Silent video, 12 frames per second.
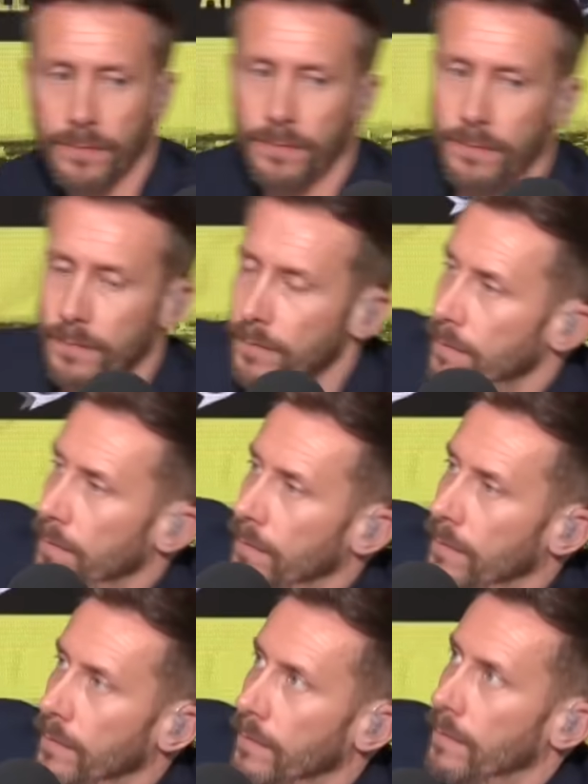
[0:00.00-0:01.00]

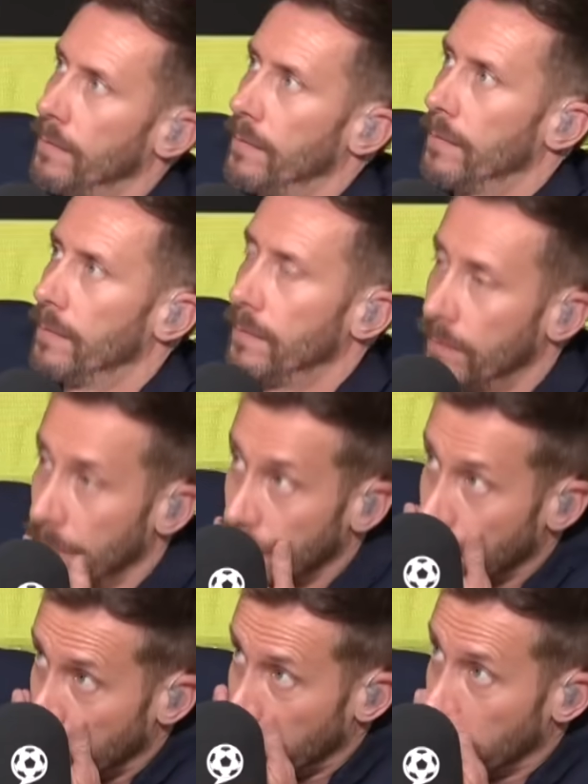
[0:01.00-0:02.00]

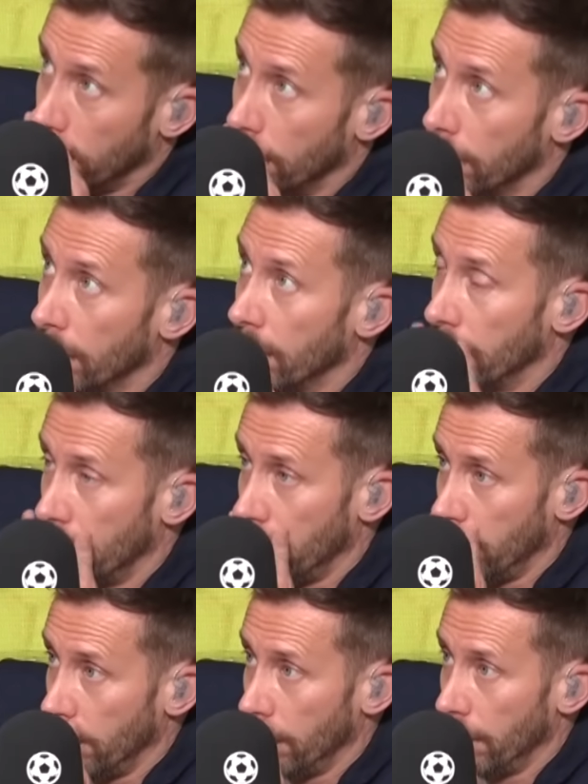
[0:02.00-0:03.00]

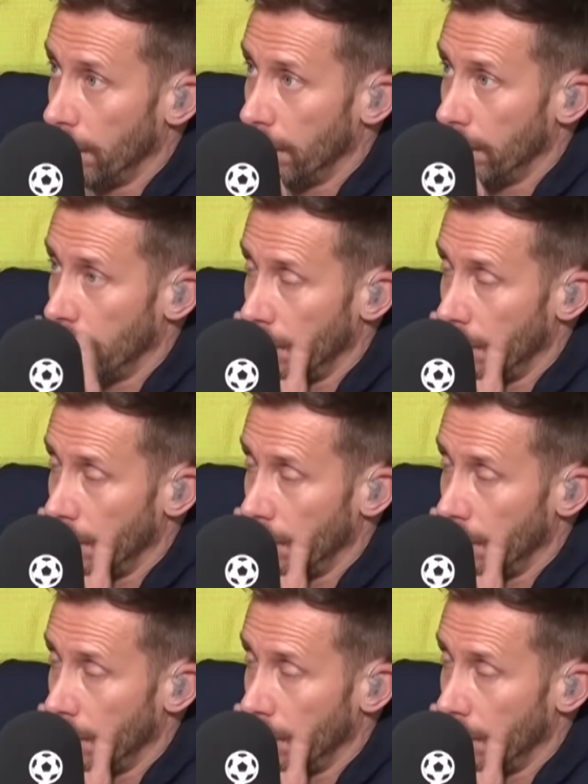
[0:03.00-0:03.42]
(silent)